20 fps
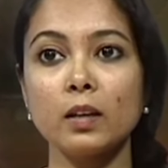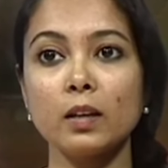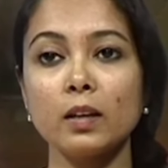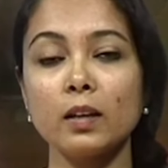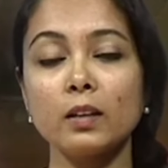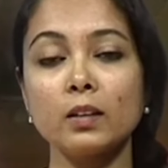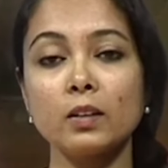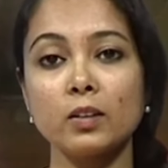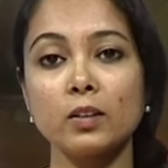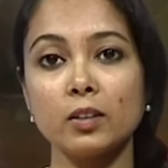
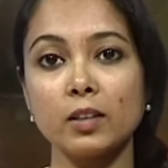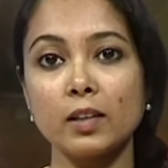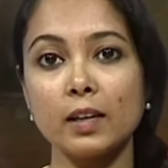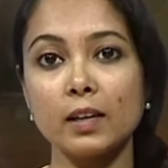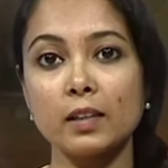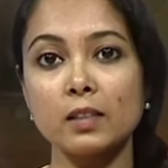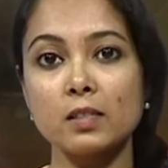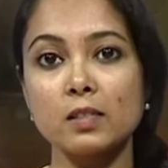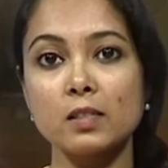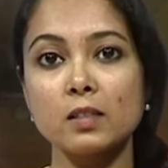it
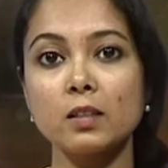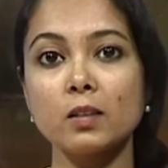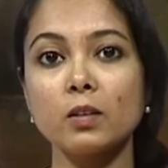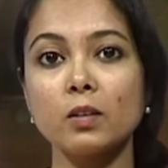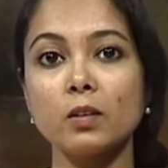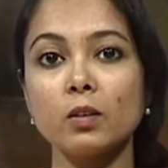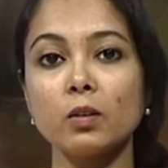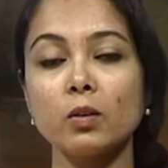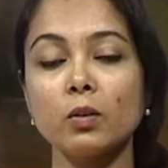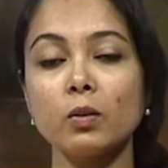creates
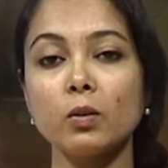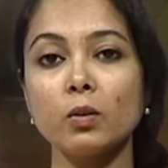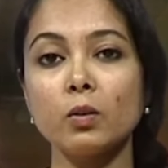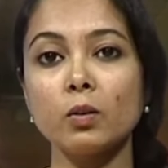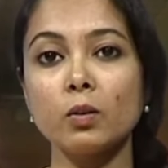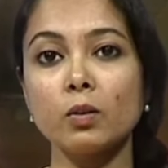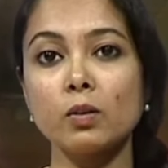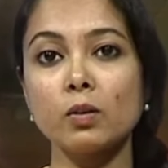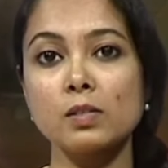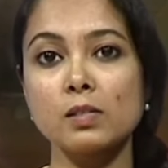the
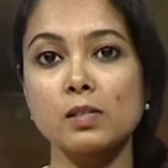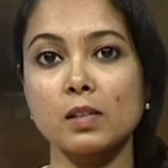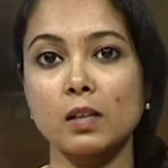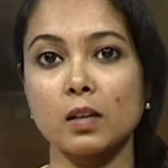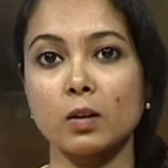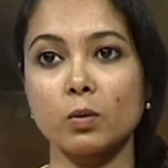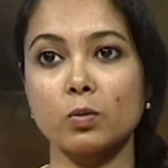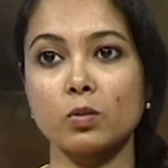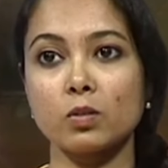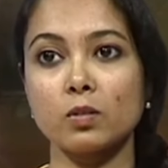
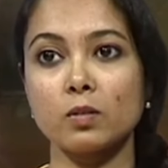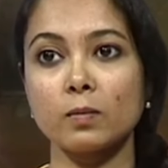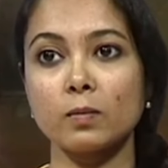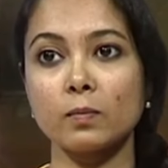sound.